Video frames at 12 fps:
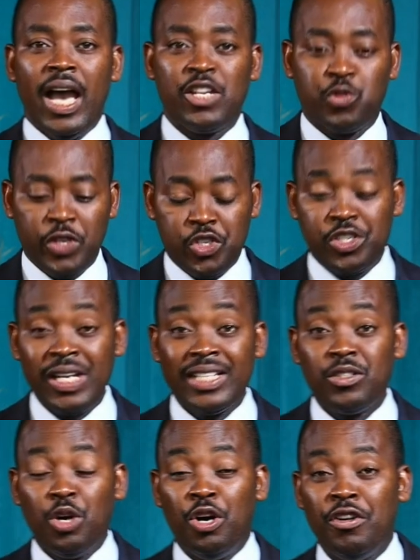As we
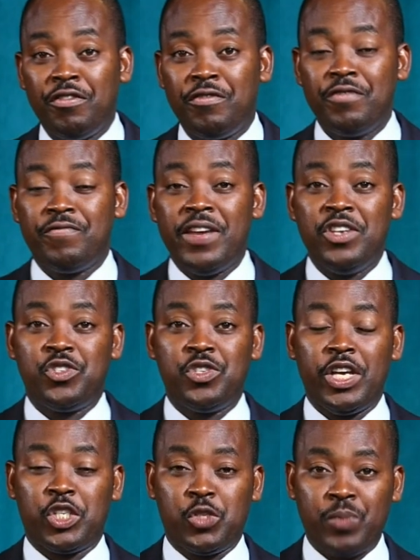start off
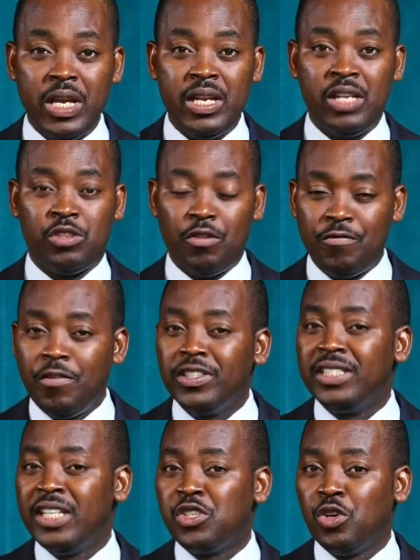this experience of
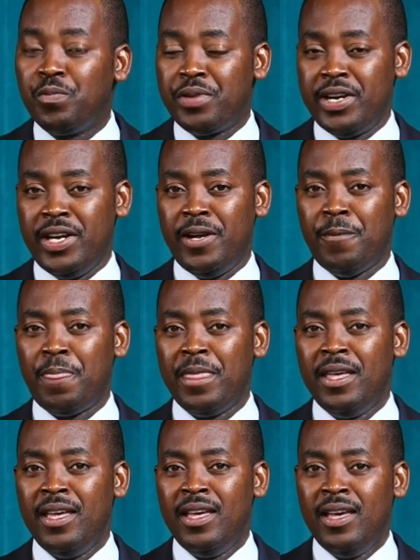40 days of prayer,
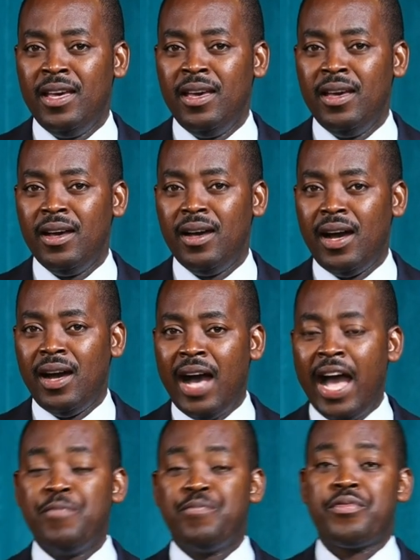
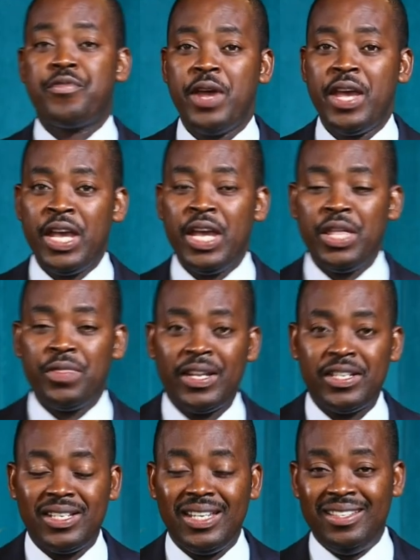I pray
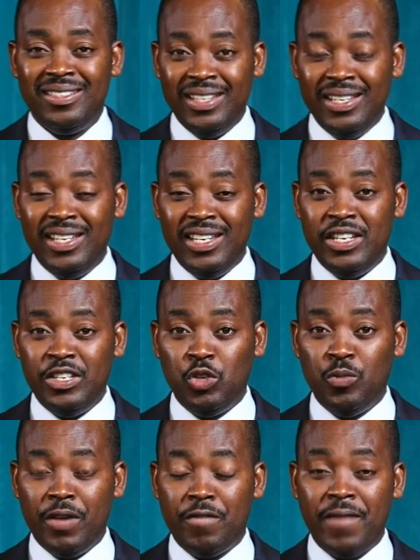that indeed
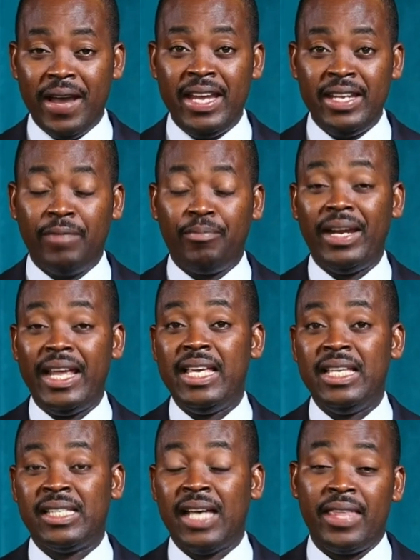you may find a
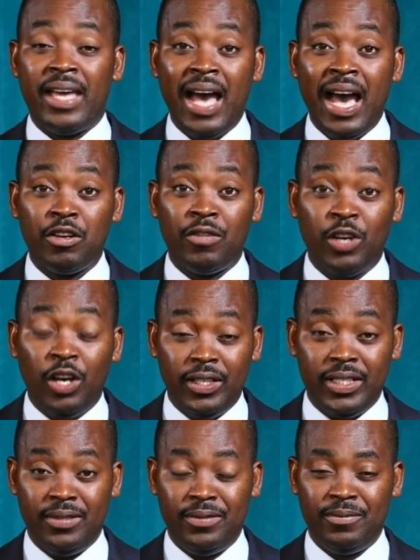place at the heart of
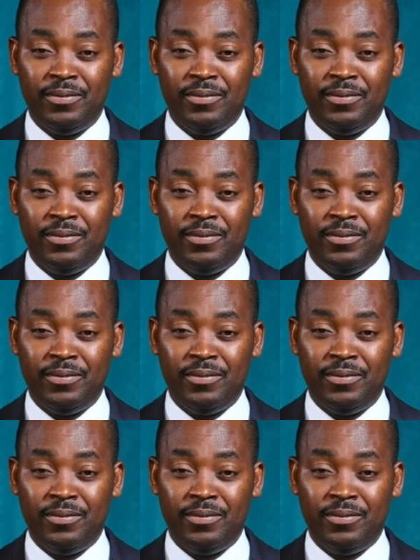God